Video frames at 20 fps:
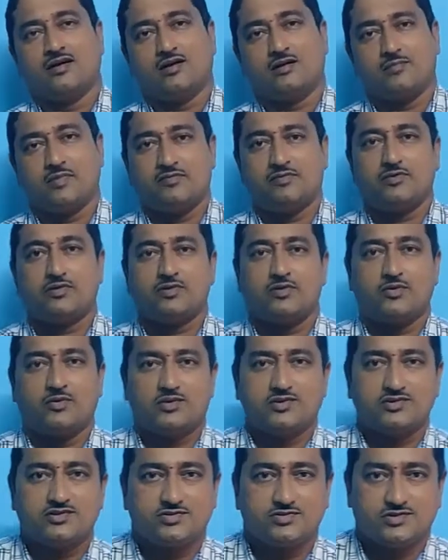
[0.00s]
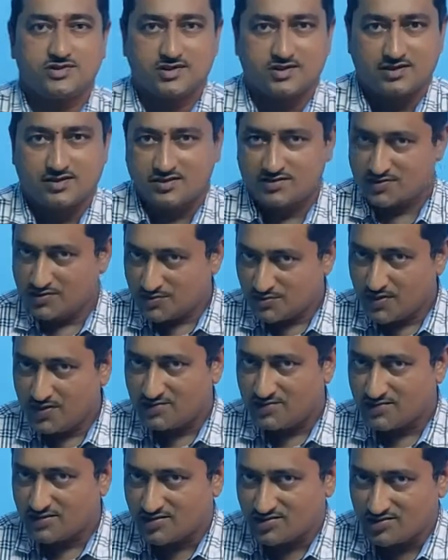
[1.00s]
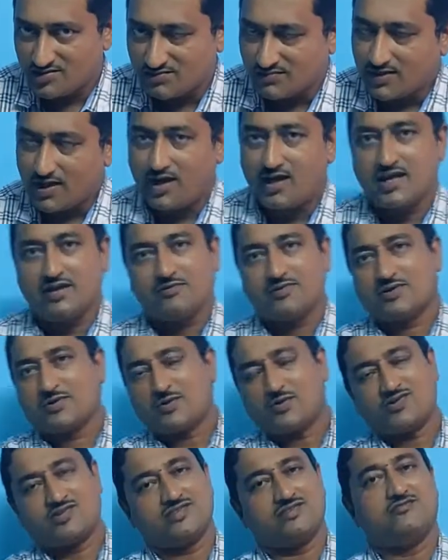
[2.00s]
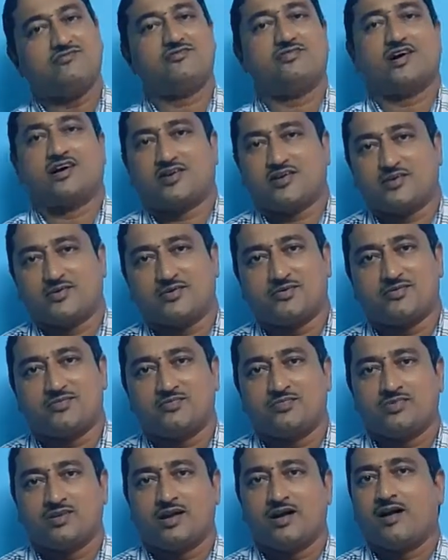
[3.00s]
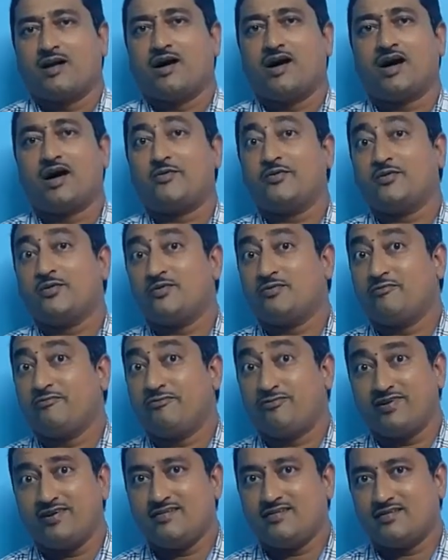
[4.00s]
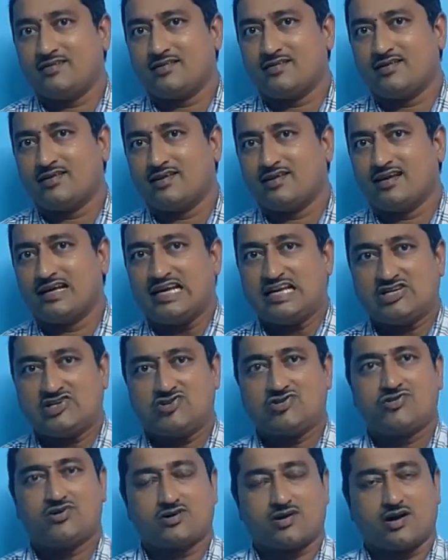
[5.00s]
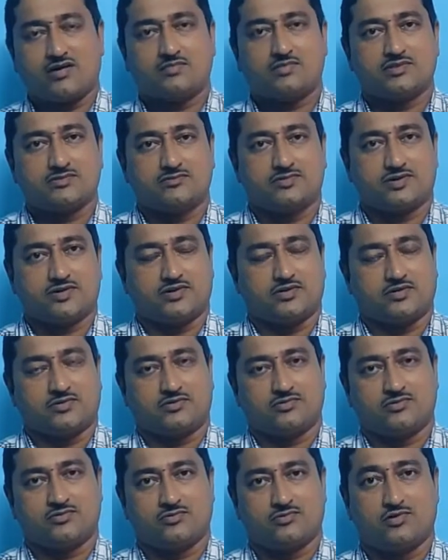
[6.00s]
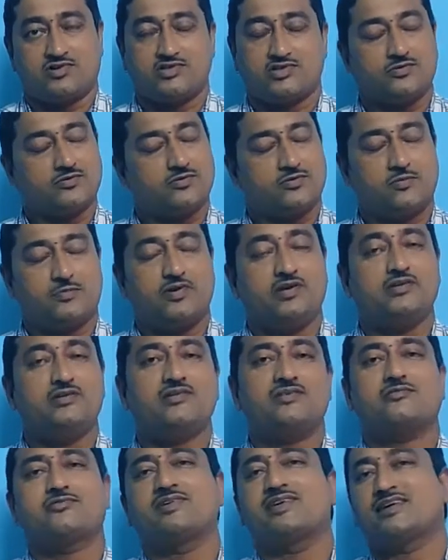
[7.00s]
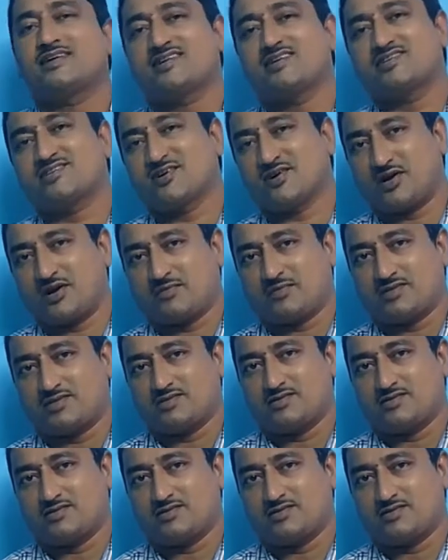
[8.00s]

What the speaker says: before going to the today's session, I have a question for you. How do you feel English grammar for you? What's your opinion of English grammar?